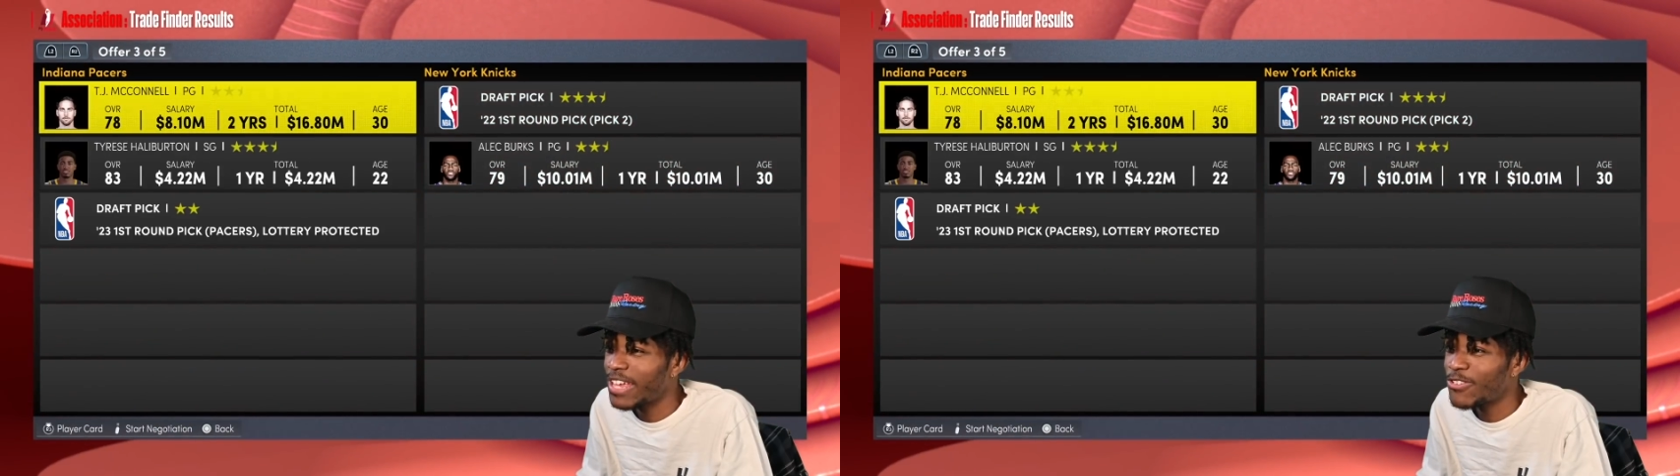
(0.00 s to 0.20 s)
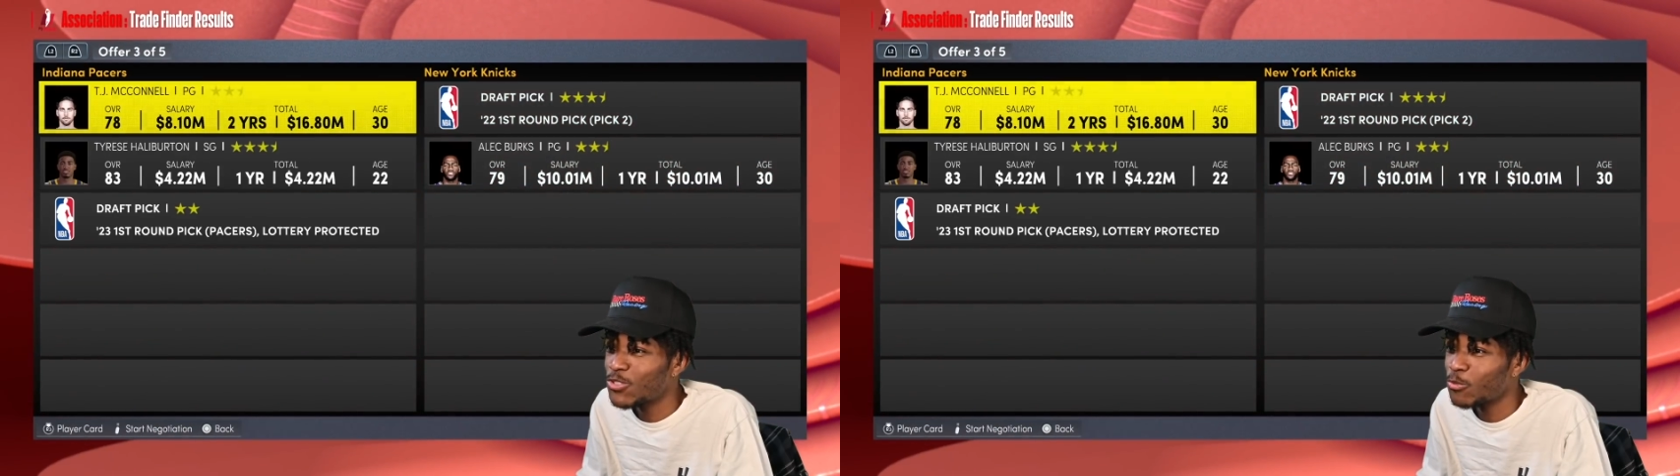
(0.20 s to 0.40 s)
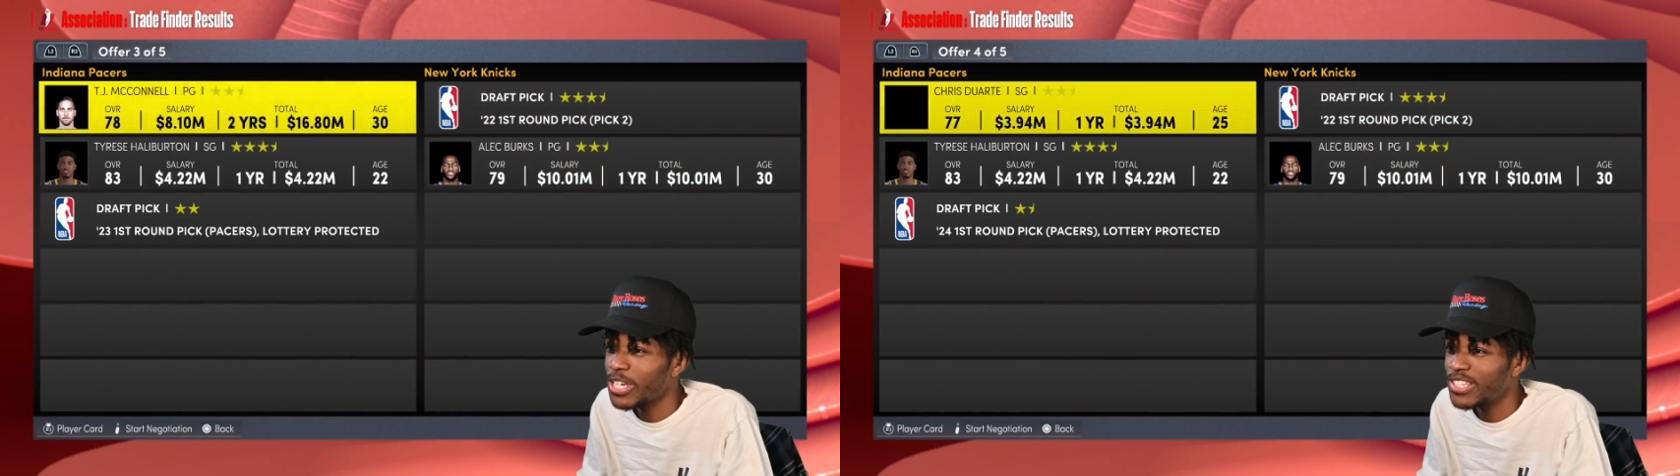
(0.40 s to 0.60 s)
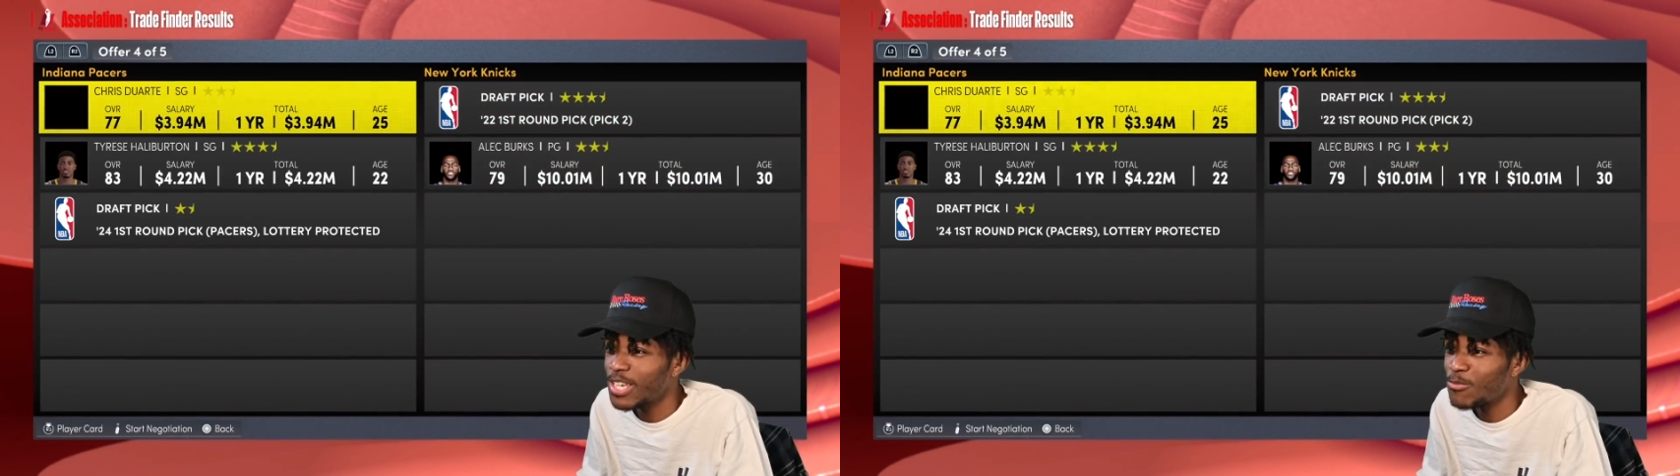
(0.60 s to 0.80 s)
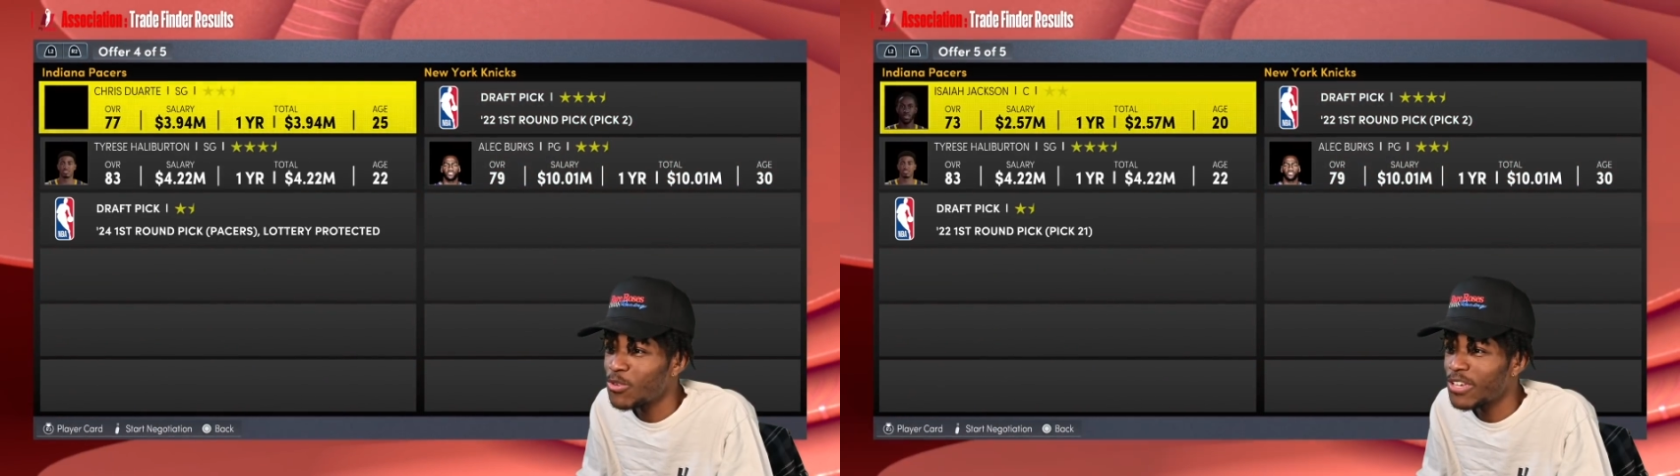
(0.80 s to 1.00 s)
give us Reese
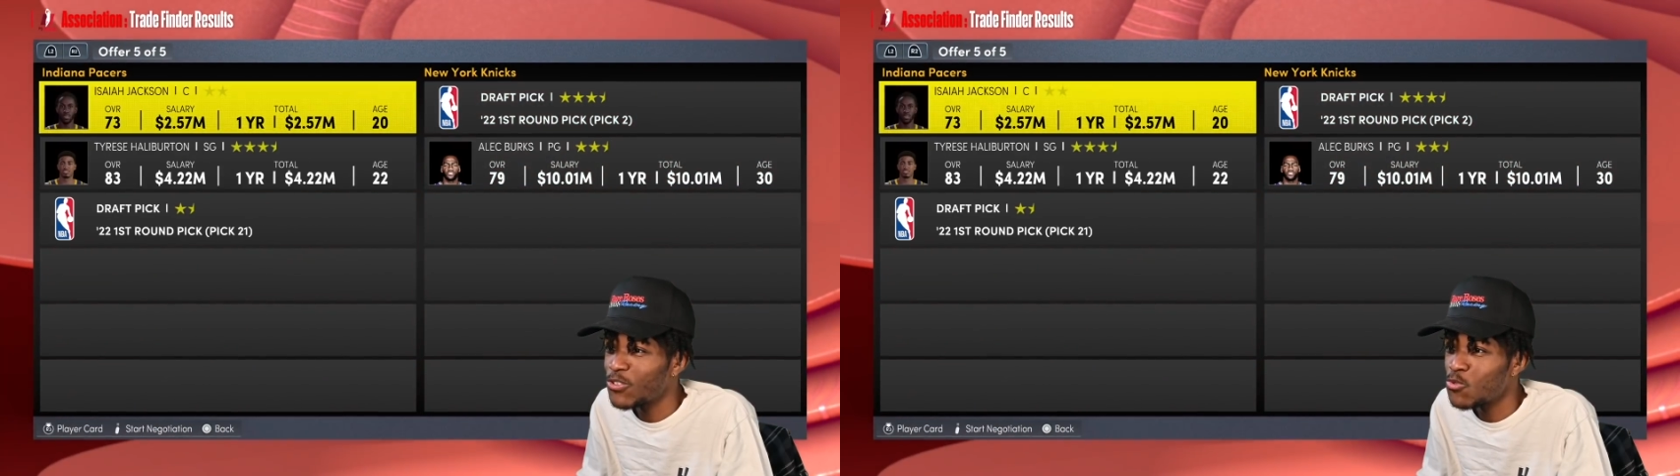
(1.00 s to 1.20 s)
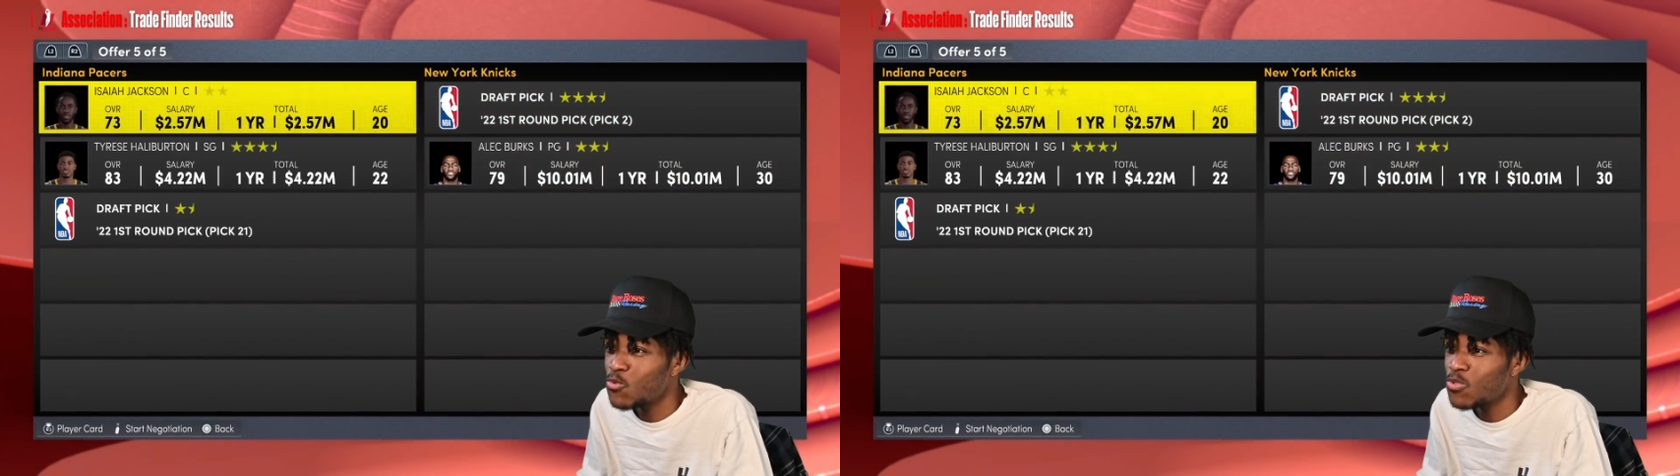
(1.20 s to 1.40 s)
and we'll give you